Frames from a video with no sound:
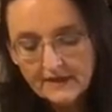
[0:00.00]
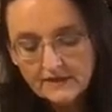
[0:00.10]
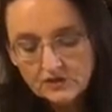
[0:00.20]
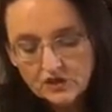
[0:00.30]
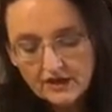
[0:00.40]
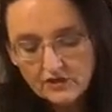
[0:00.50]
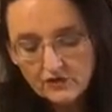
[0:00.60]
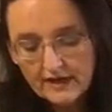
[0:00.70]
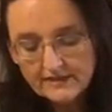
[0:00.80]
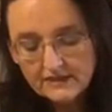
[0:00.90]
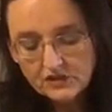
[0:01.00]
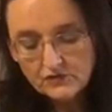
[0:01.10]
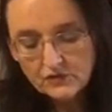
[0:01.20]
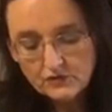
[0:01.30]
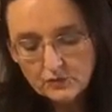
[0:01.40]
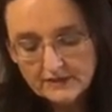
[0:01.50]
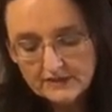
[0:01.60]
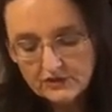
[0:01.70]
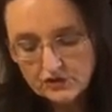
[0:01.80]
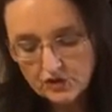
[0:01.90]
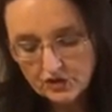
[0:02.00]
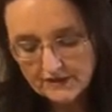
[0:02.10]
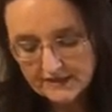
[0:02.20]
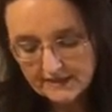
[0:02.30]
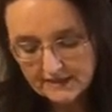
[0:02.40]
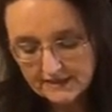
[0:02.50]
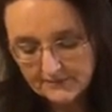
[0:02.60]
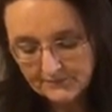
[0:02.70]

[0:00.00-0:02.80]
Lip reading: So check your elastic, you have no twists or turns in it.